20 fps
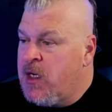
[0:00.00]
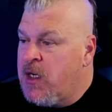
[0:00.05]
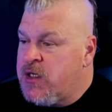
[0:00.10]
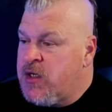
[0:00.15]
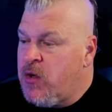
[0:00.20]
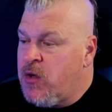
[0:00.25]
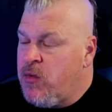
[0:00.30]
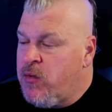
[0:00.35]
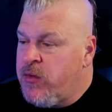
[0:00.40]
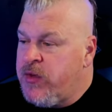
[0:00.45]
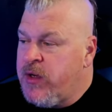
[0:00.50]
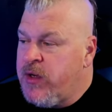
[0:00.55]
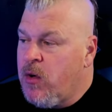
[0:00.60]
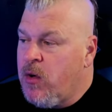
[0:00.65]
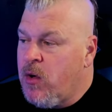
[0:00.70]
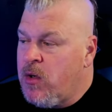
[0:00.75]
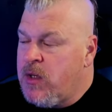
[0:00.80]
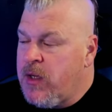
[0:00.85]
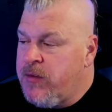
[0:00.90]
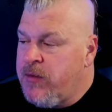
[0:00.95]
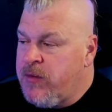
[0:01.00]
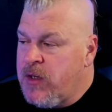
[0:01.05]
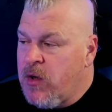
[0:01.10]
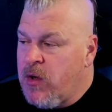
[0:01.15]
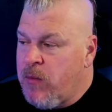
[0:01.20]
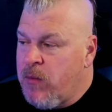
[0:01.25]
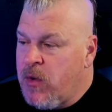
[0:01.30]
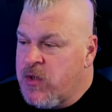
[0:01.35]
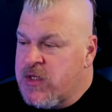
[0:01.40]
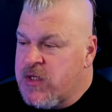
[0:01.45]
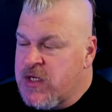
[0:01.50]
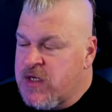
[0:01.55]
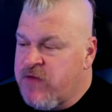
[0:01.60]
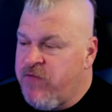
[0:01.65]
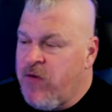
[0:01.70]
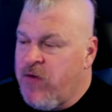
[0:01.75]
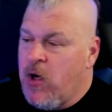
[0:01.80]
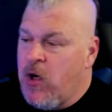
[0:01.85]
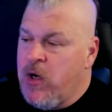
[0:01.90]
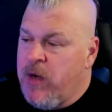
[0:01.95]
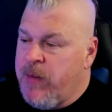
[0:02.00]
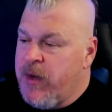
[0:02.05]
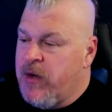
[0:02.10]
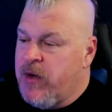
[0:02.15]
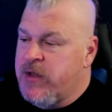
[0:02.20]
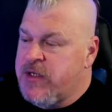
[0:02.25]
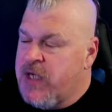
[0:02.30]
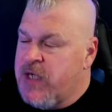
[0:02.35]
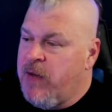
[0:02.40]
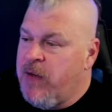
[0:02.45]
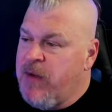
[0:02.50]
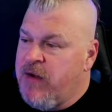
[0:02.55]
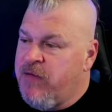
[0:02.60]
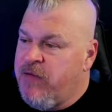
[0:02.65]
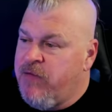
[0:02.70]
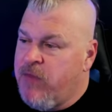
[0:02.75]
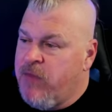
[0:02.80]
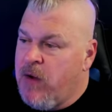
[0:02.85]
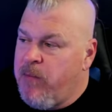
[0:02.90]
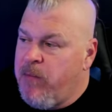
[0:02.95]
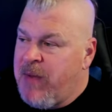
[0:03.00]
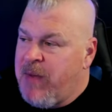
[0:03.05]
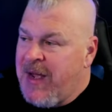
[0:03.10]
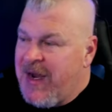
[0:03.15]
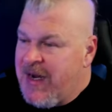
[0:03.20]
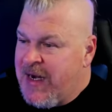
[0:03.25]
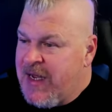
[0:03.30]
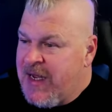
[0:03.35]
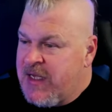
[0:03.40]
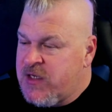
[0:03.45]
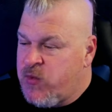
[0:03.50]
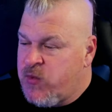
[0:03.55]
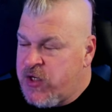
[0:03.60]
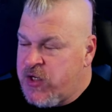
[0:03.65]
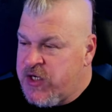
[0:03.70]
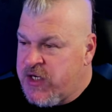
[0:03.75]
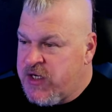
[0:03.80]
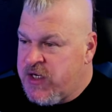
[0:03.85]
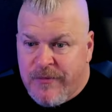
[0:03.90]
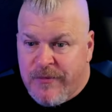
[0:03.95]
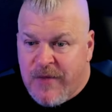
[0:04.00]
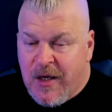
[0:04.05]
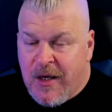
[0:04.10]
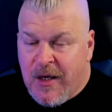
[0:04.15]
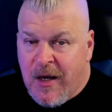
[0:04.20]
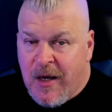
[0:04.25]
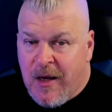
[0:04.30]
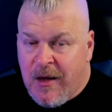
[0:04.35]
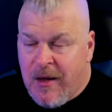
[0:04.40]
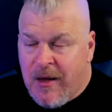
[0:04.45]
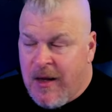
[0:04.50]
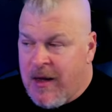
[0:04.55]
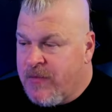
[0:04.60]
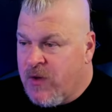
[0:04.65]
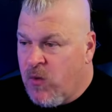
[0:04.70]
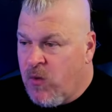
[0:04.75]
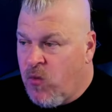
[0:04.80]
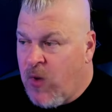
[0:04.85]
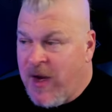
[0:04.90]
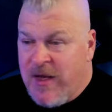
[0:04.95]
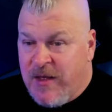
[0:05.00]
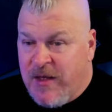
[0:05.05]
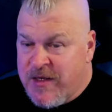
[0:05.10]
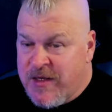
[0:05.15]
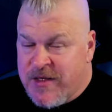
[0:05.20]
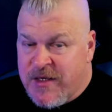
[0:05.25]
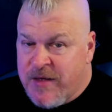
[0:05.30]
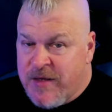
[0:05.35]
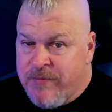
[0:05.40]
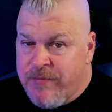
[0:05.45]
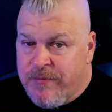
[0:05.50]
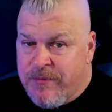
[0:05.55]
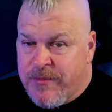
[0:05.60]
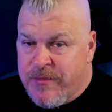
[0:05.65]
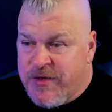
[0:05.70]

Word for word: So there, uh, you know, most of this volume here is coming from Binance, which is uh, uh, whitelisted.